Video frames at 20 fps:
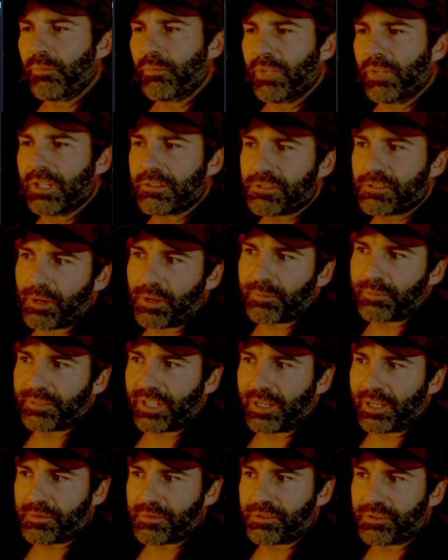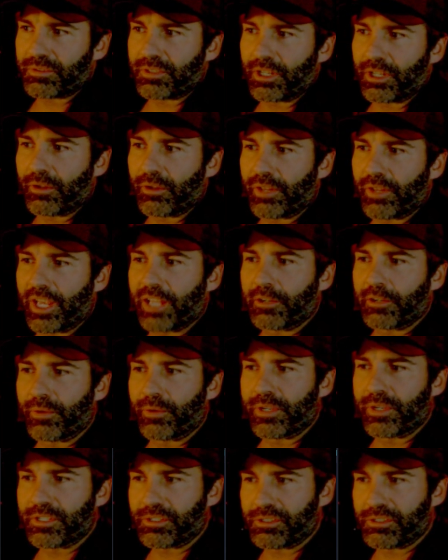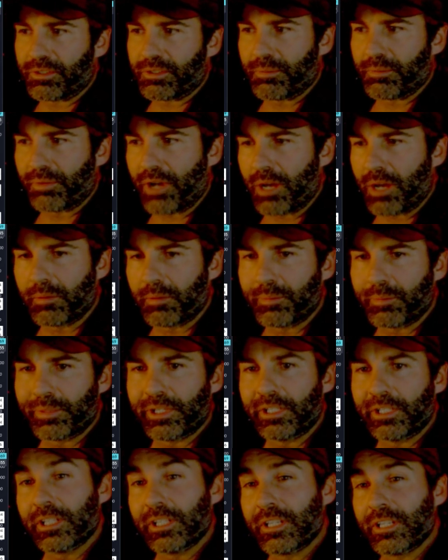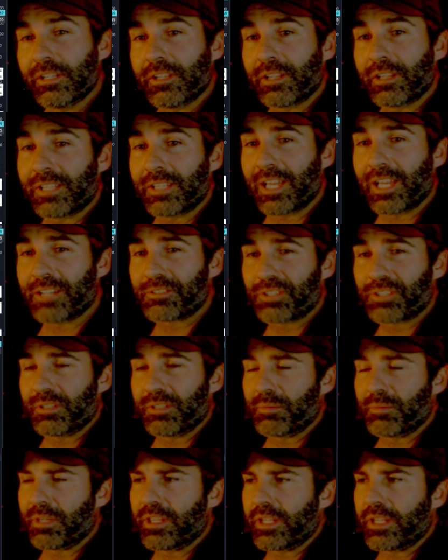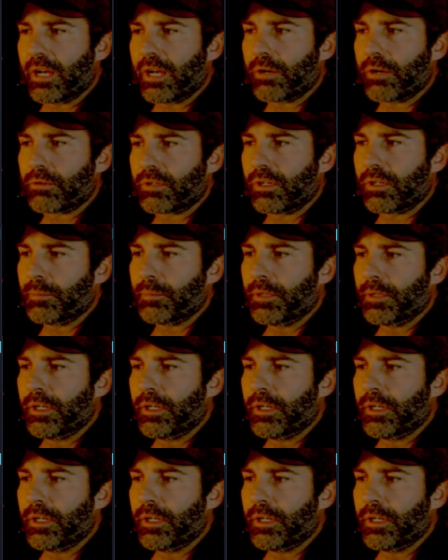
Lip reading: Sometimes, that increases the probability that that's going to be the outcome.